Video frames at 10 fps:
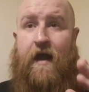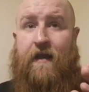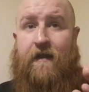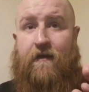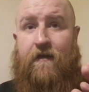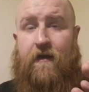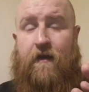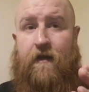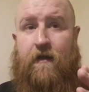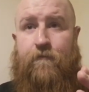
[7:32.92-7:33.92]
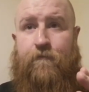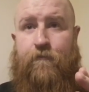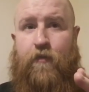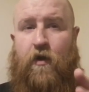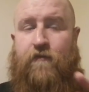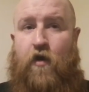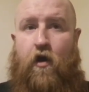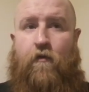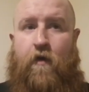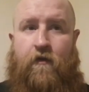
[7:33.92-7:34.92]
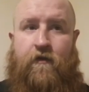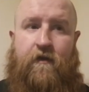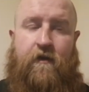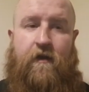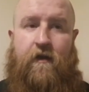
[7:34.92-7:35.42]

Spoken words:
Right? But if you're on